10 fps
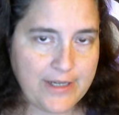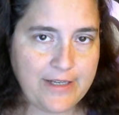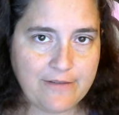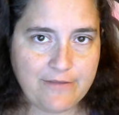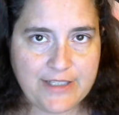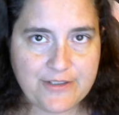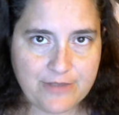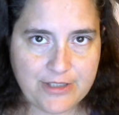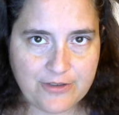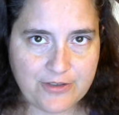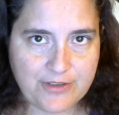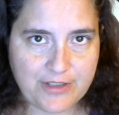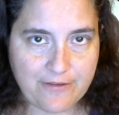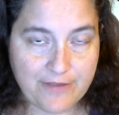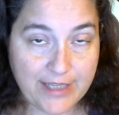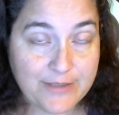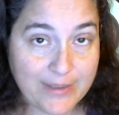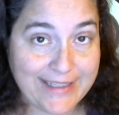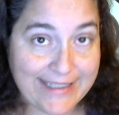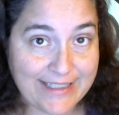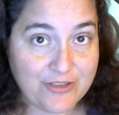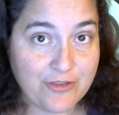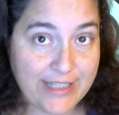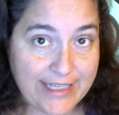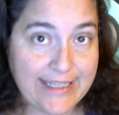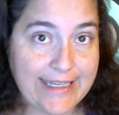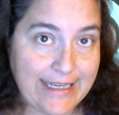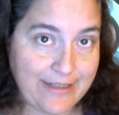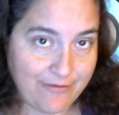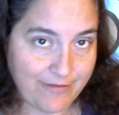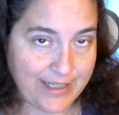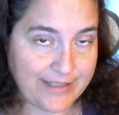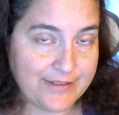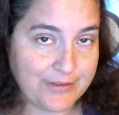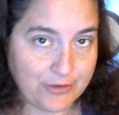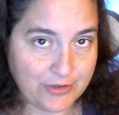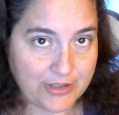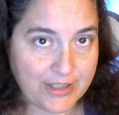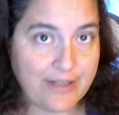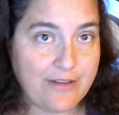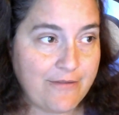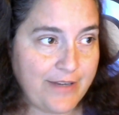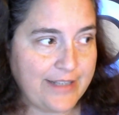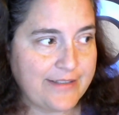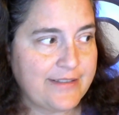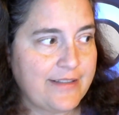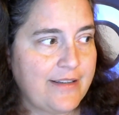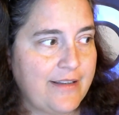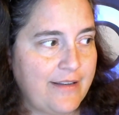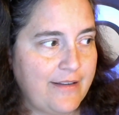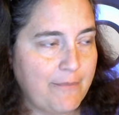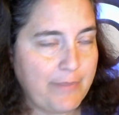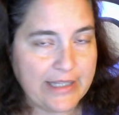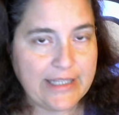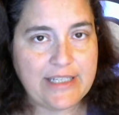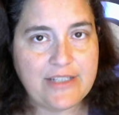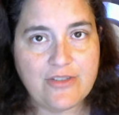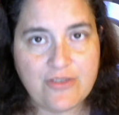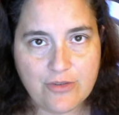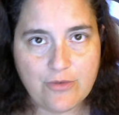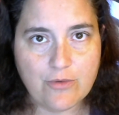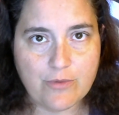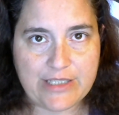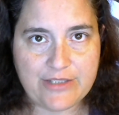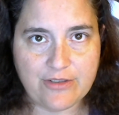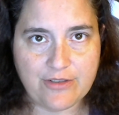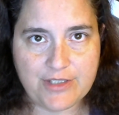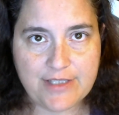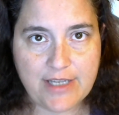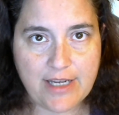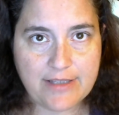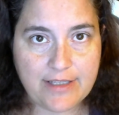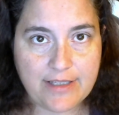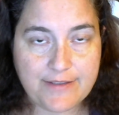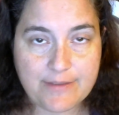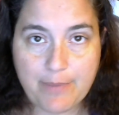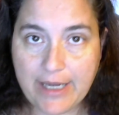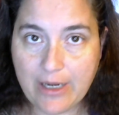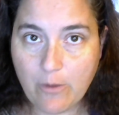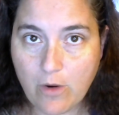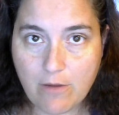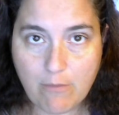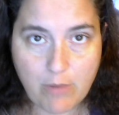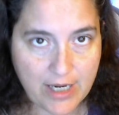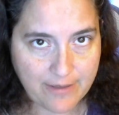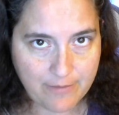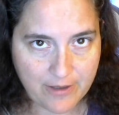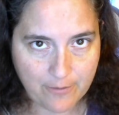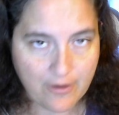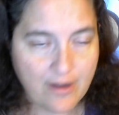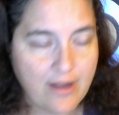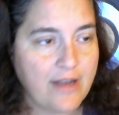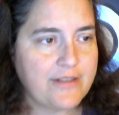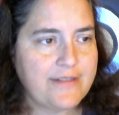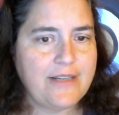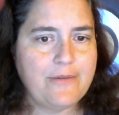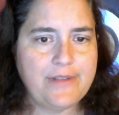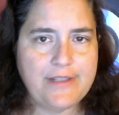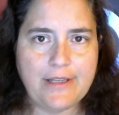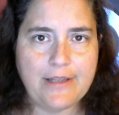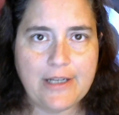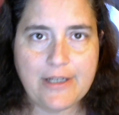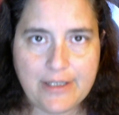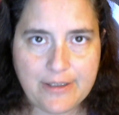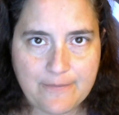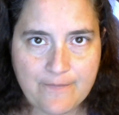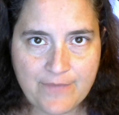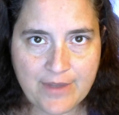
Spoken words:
getting advanced research on stuff, that's what it is. You're getting an advanced look, an advanced ability to do the research. It's not that it's a paywall and blocking people. Just like with the Galarian